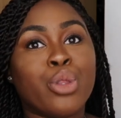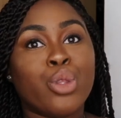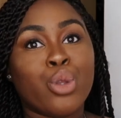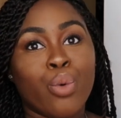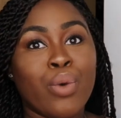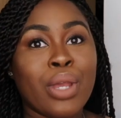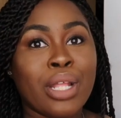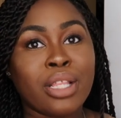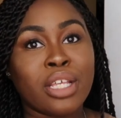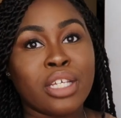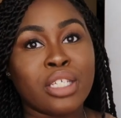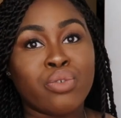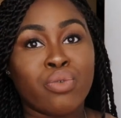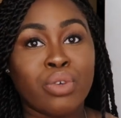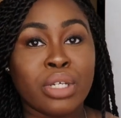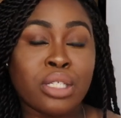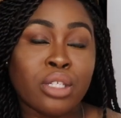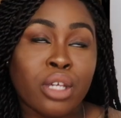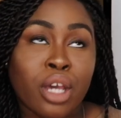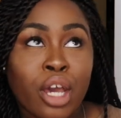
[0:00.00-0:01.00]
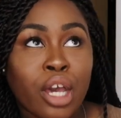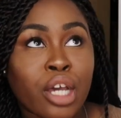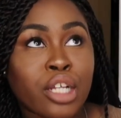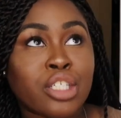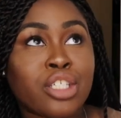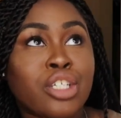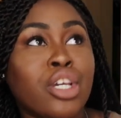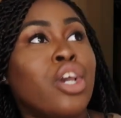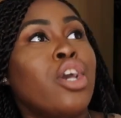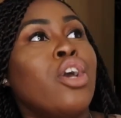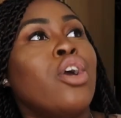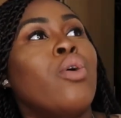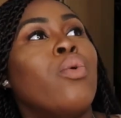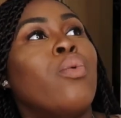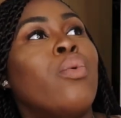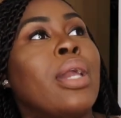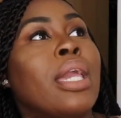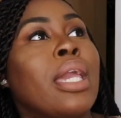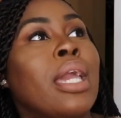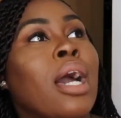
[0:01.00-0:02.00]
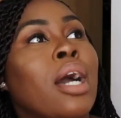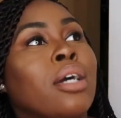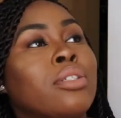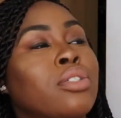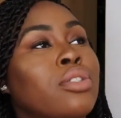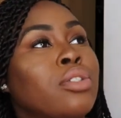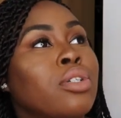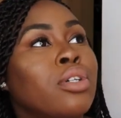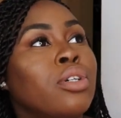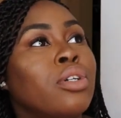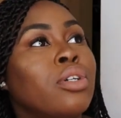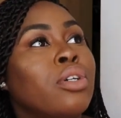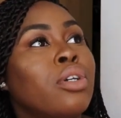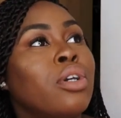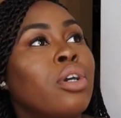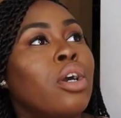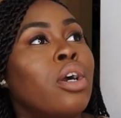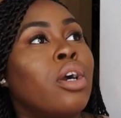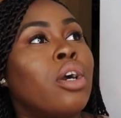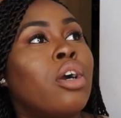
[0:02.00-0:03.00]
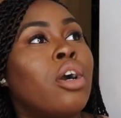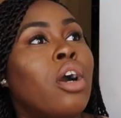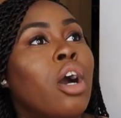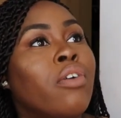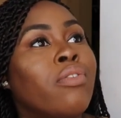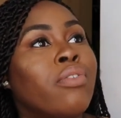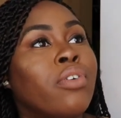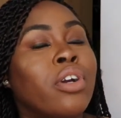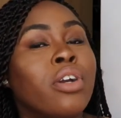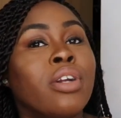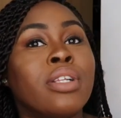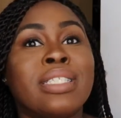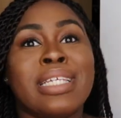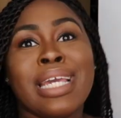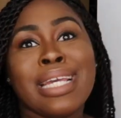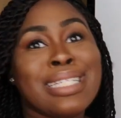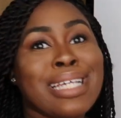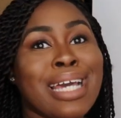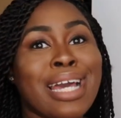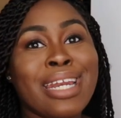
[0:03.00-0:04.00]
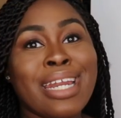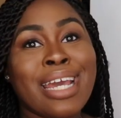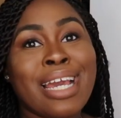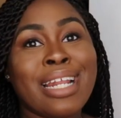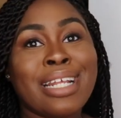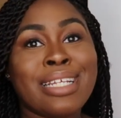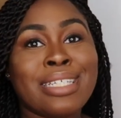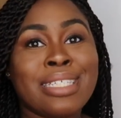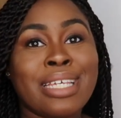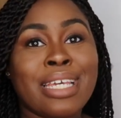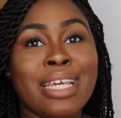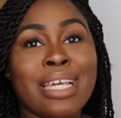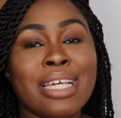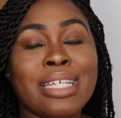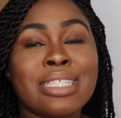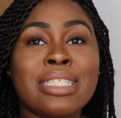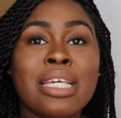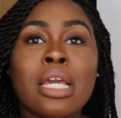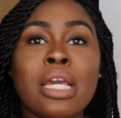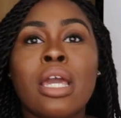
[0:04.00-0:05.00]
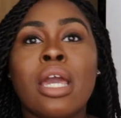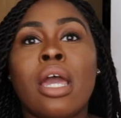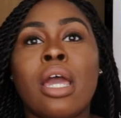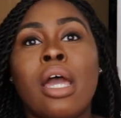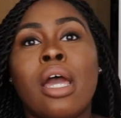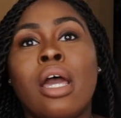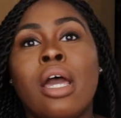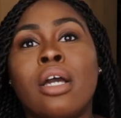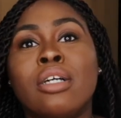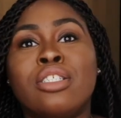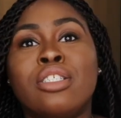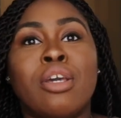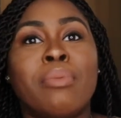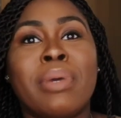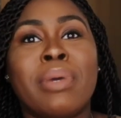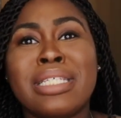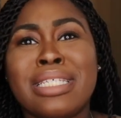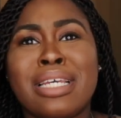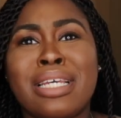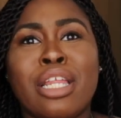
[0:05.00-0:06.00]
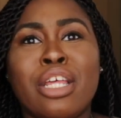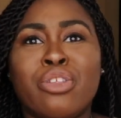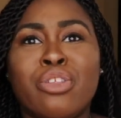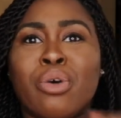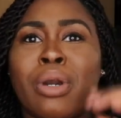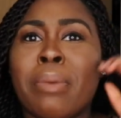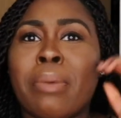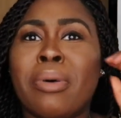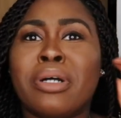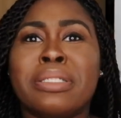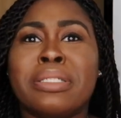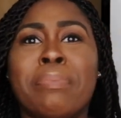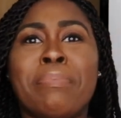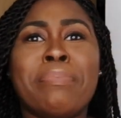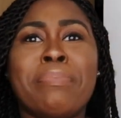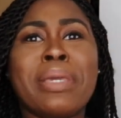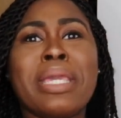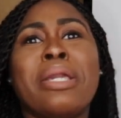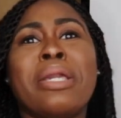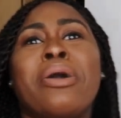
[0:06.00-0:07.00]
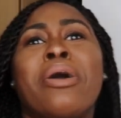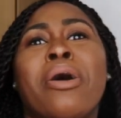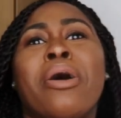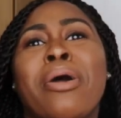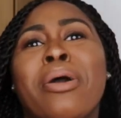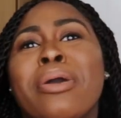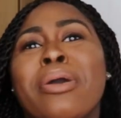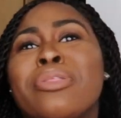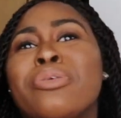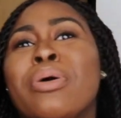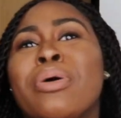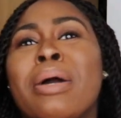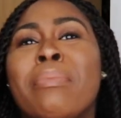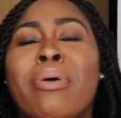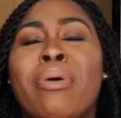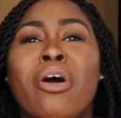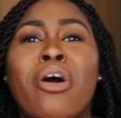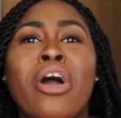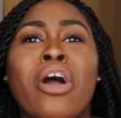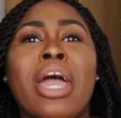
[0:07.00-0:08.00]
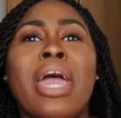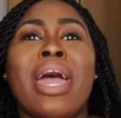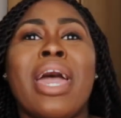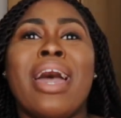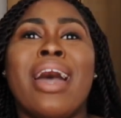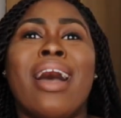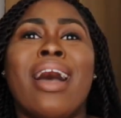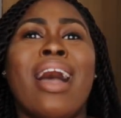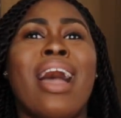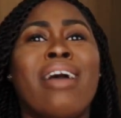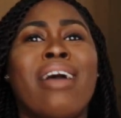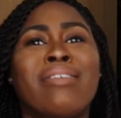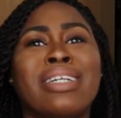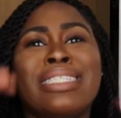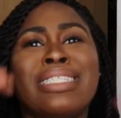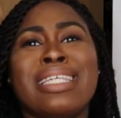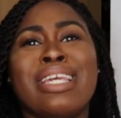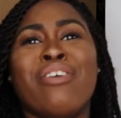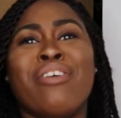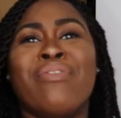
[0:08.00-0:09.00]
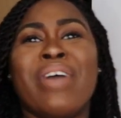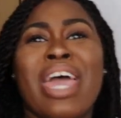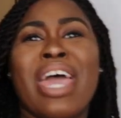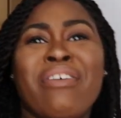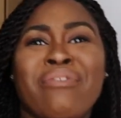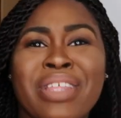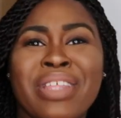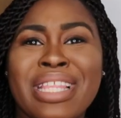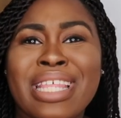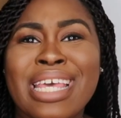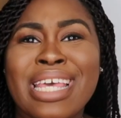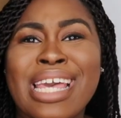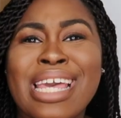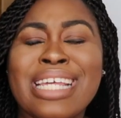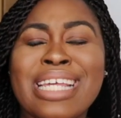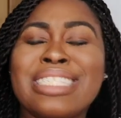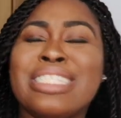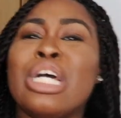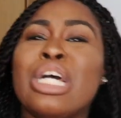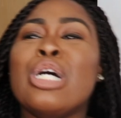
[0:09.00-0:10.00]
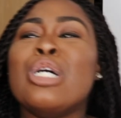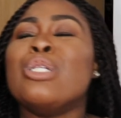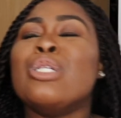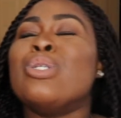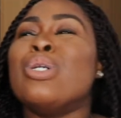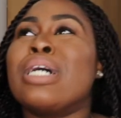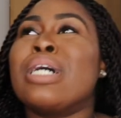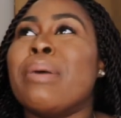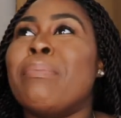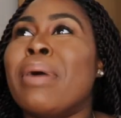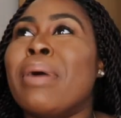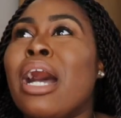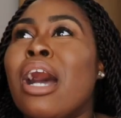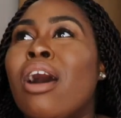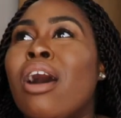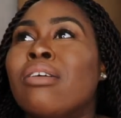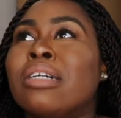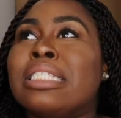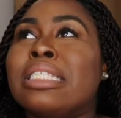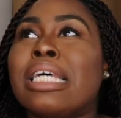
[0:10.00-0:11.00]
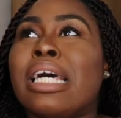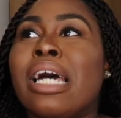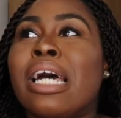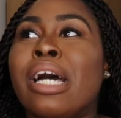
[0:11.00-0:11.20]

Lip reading: doing this research. We had to cover data analysis, so basically talk about the P code, talk about heresy of evidence, talk about